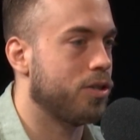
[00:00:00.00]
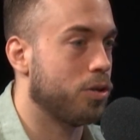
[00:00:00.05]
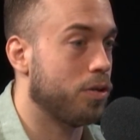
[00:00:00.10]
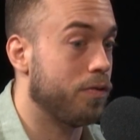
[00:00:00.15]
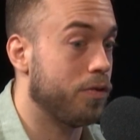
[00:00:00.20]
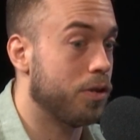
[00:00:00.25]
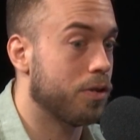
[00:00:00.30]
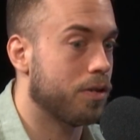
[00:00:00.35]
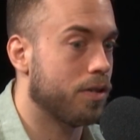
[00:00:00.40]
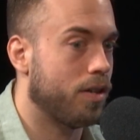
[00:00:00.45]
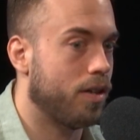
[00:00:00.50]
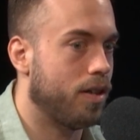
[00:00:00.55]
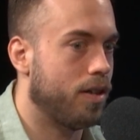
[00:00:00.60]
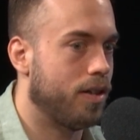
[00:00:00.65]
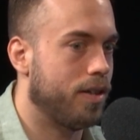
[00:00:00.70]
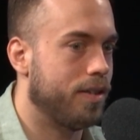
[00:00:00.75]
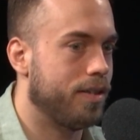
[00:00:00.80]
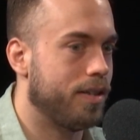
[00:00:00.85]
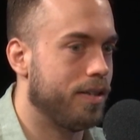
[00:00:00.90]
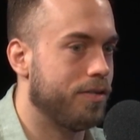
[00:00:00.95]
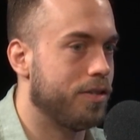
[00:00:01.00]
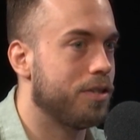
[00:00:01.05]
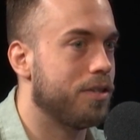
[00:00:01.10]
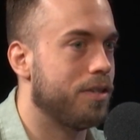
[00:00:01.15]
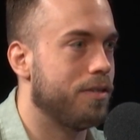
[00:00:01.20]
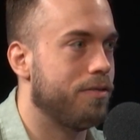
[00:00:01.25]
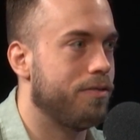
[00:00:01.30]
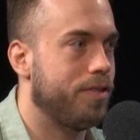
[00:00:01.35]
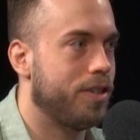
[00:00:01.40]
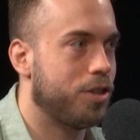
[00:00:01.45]
So if you're
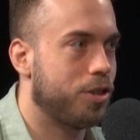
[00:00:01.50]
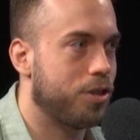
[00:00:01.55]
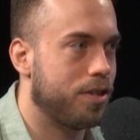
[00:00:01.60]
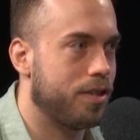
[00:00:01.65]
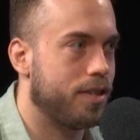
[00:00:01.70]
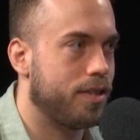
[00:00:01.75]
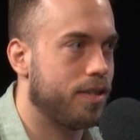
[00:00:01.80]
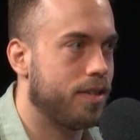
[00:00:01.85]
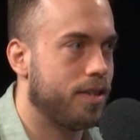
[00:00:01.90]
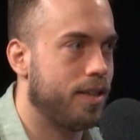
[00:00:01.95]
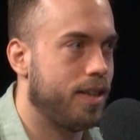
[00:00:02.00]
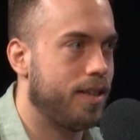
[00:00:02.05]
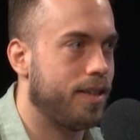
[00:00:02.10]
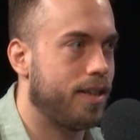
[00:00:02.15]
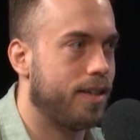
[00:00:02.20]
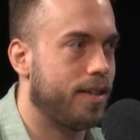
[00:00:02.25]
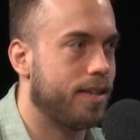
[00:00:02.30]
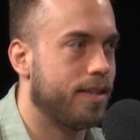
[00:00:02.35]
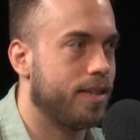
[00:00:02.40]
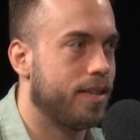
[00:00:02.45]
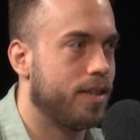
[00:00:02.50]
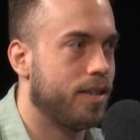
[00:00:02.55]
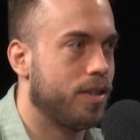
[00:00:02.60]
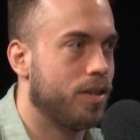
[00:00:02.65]
deficient in that,